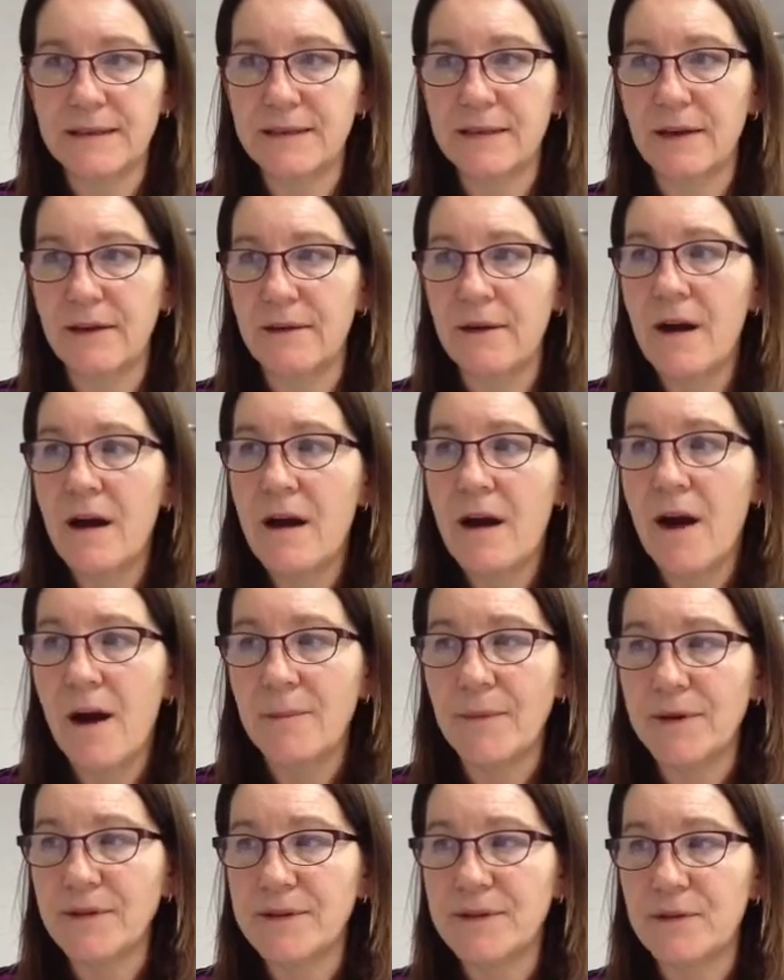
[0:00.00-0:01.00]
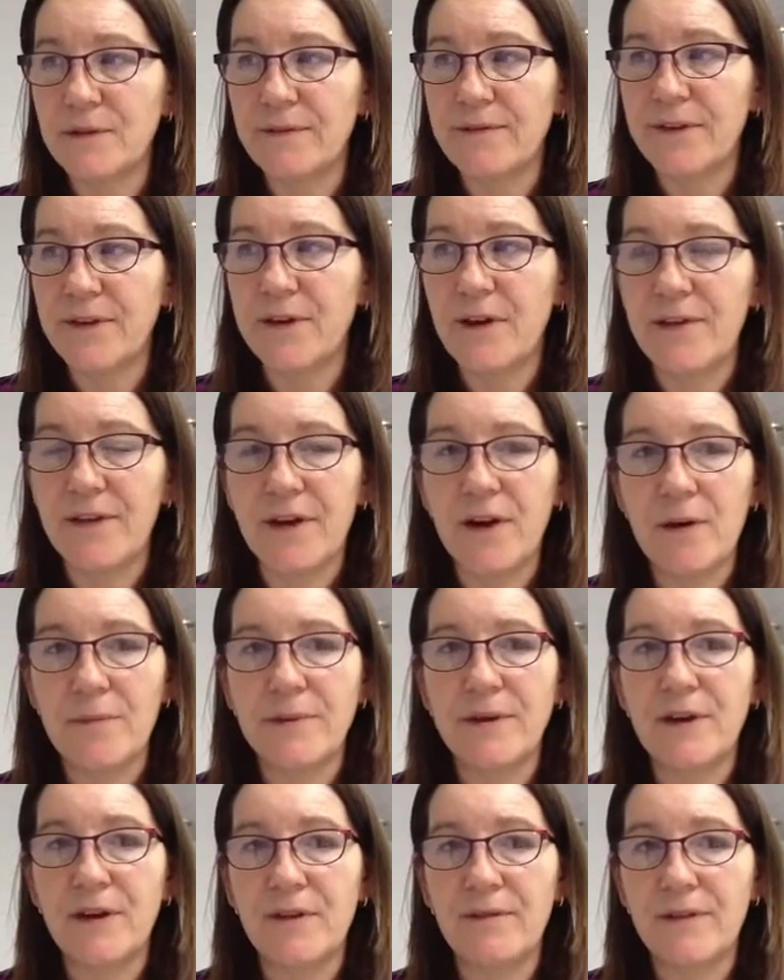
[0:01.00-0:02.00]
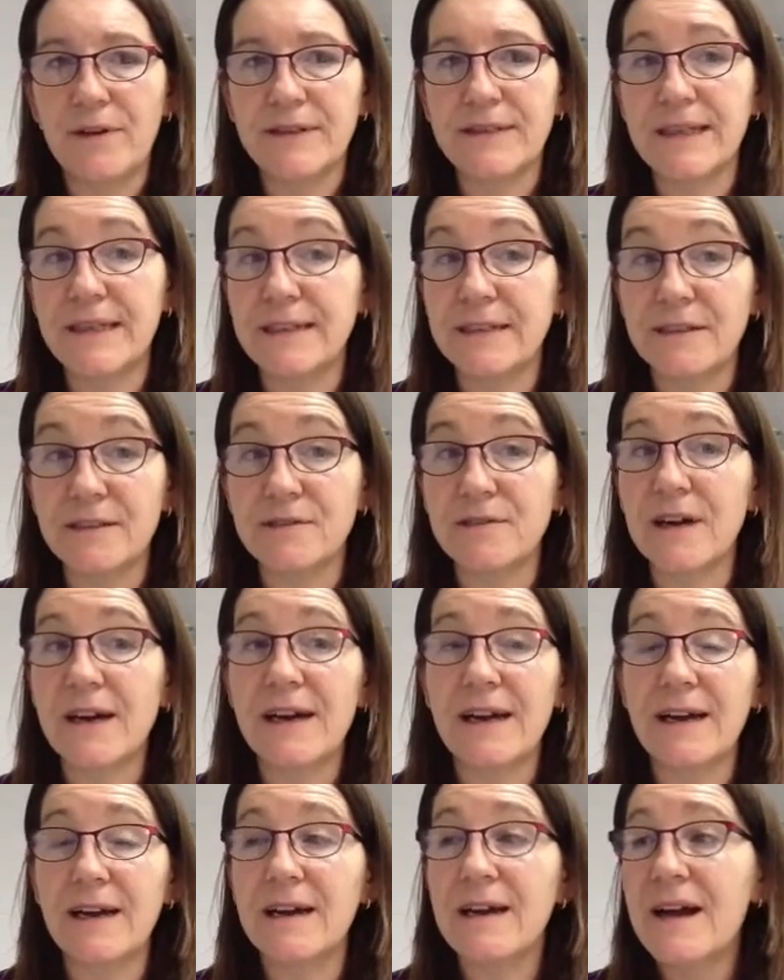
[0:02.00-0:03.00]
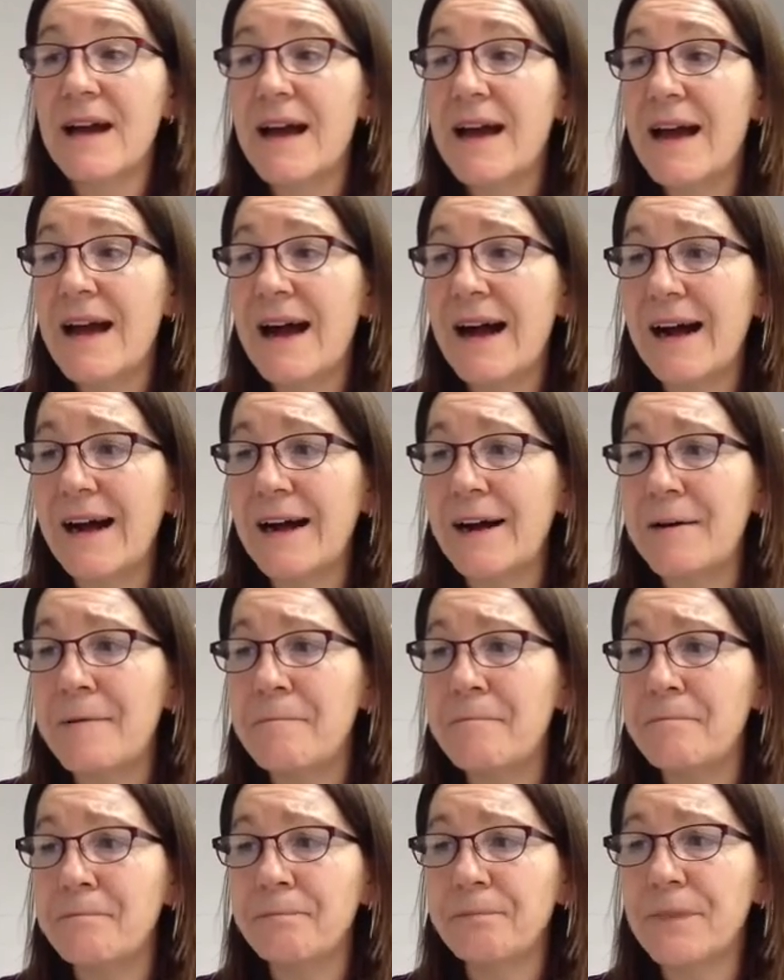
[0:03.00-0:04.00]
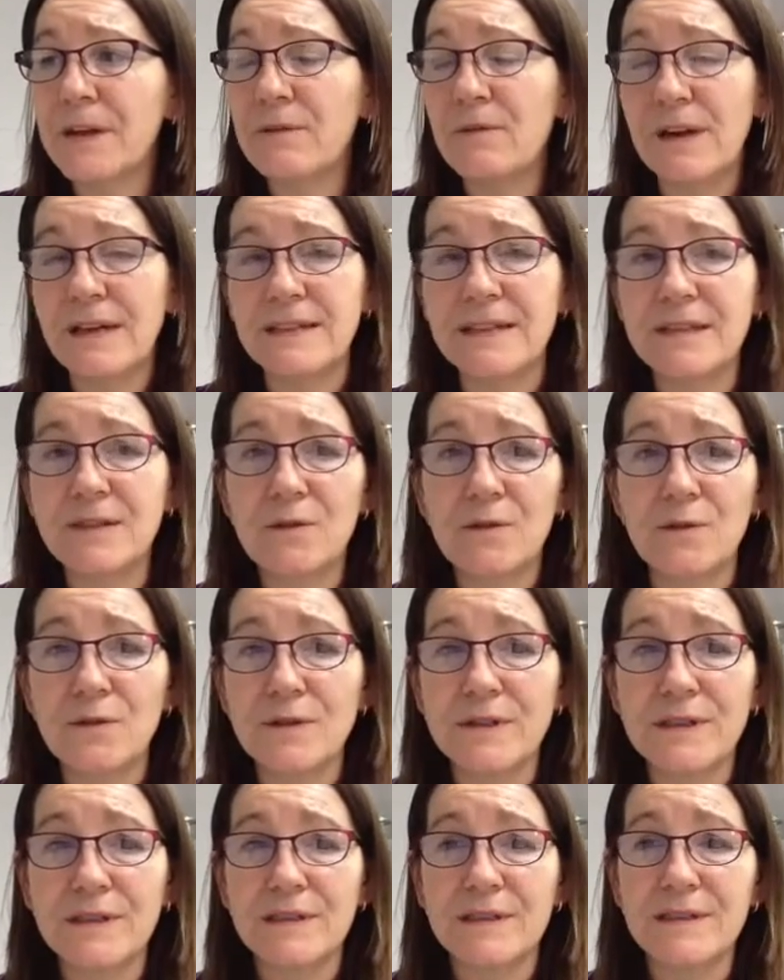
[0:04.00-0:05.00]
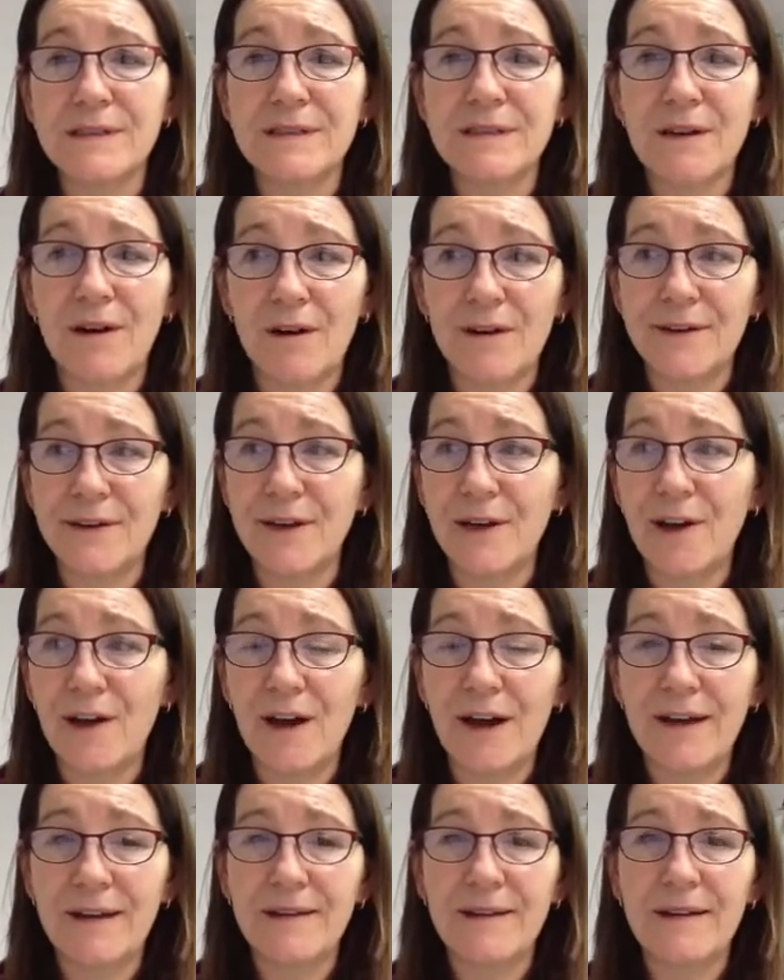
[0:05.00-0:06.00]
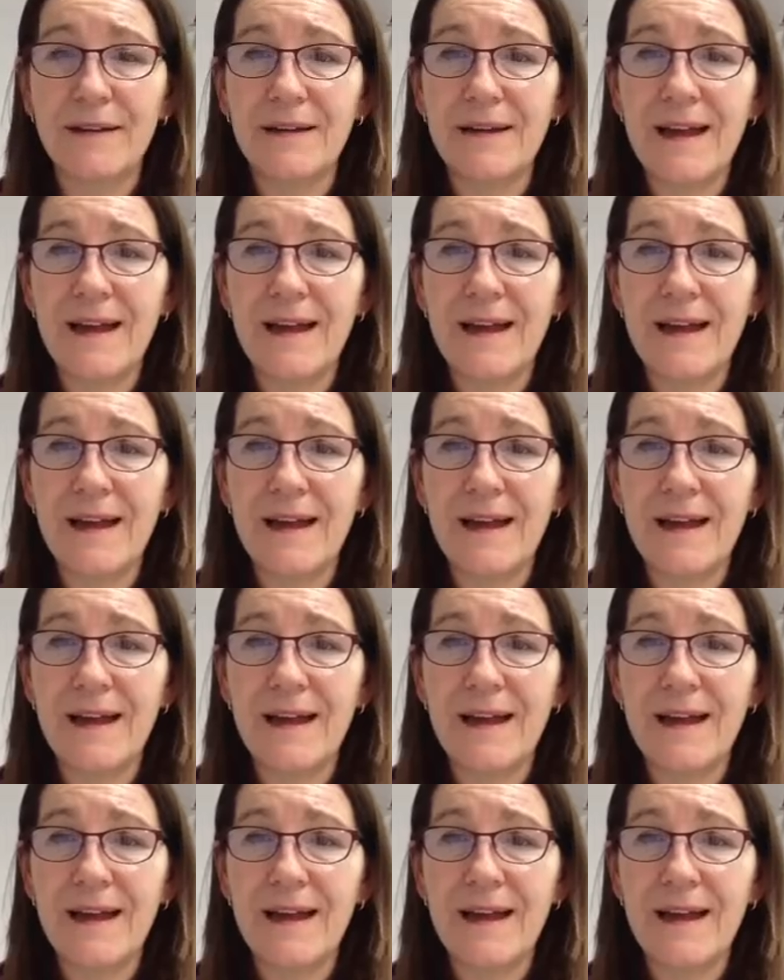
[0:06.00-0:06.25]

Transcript: So I'm not sure if you know that Open Universities Australia runs courses online.